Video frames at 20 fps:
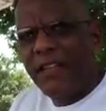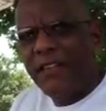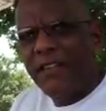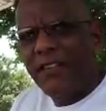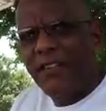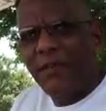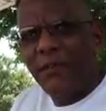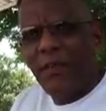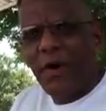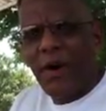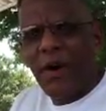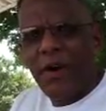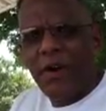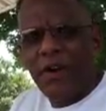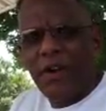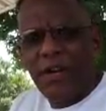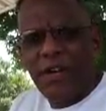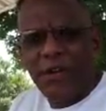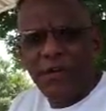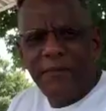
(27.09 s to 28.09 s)
to
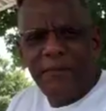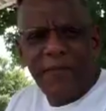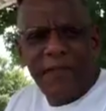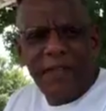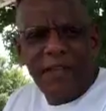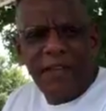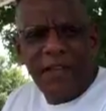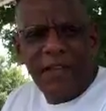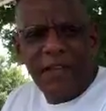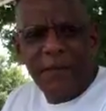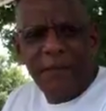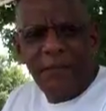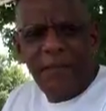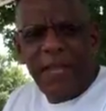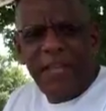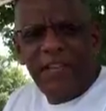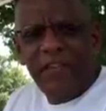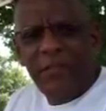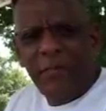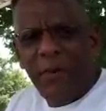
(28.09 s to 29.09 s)
borrow a
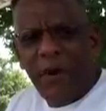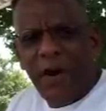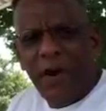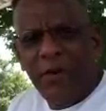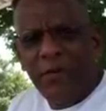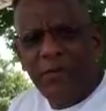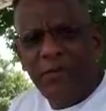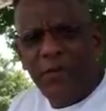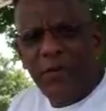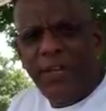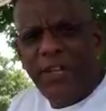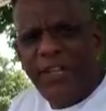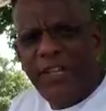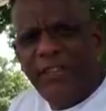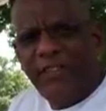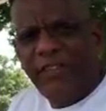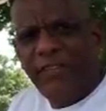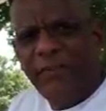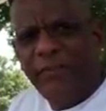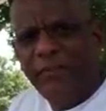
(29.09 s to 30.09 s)
baseball
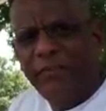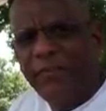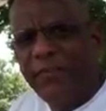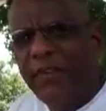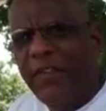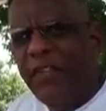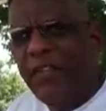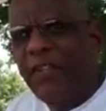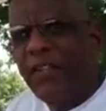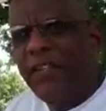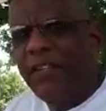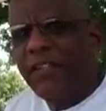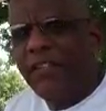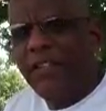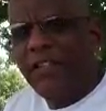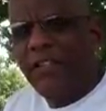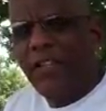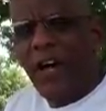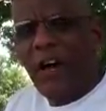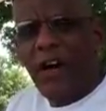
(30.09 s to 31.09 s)
phrase,
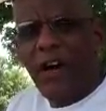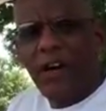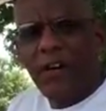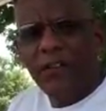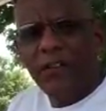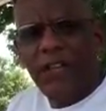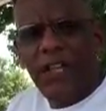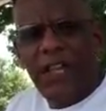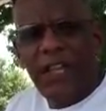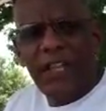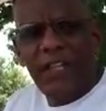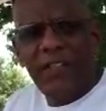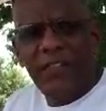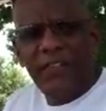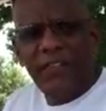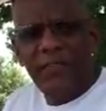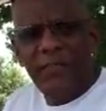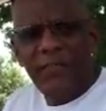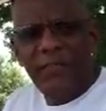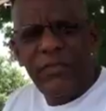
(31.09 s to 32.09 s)
the dog
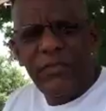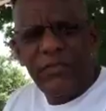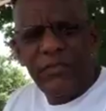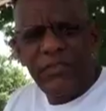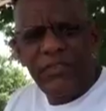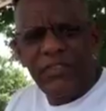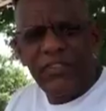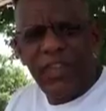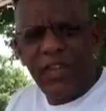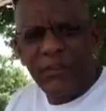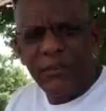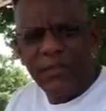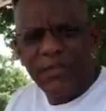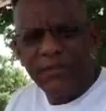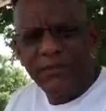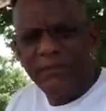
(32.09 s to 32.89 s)
days of summer.